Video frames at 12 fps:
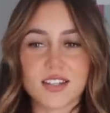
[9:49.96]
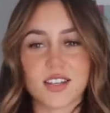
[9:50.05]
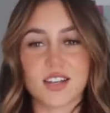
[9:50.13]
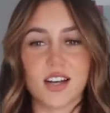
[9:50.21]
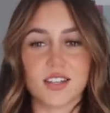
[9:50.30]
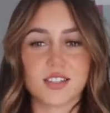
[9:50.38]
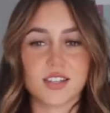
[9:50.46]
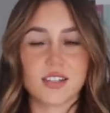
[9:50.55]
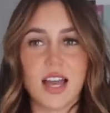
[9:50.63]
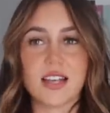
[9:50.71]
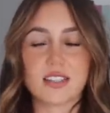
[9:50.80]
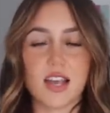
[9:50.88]
to the concert
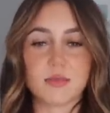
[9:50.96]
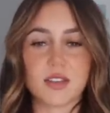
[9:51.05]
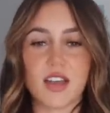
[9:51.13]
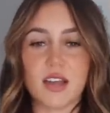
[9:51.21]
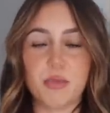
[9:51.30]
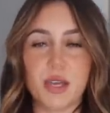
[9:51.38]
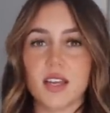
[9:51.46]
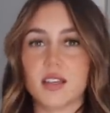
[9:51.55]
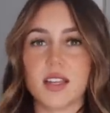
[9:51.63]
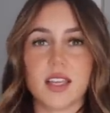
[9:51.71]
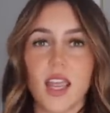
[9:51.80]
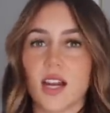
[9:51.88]
last times I've had pit
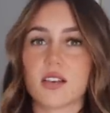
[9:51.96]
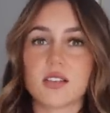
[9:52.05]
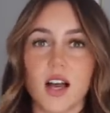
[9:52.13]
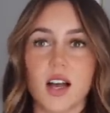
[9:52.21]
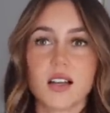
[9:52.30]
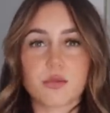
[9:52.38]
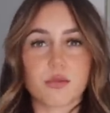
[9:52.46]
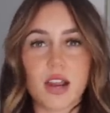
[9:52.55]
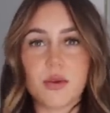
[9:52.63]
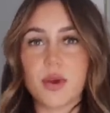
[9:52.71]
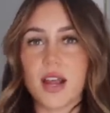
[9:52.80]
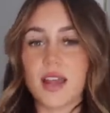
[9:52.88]
at like 8 o'clock
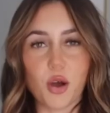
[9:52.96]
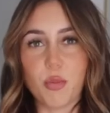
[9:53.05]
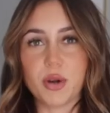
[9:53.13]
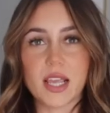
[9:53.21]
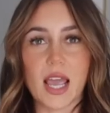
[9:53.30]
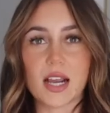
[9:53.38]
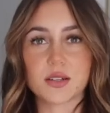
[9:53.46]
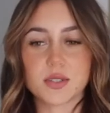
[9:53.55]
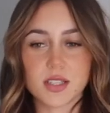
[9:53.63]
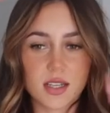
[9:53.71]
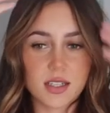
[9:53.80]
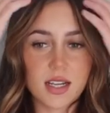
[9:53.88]
right when opening act
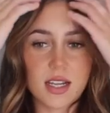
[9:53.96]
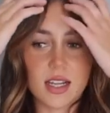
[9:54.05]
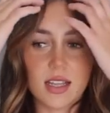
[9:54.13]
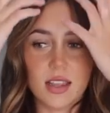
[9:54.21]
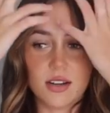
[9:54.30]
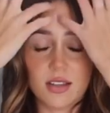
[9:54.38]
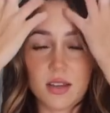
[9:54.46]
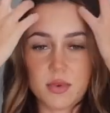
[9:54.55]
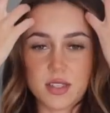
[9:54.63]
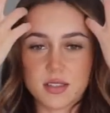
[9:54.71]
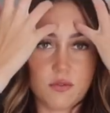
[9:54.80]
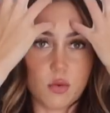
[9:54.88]
was on and I literally
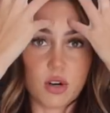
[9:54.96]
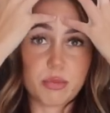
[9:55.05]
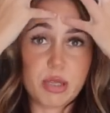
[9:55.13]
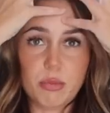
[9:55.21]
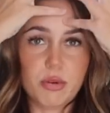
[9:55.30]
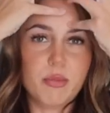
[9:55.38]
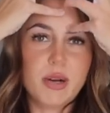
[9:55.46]
was four people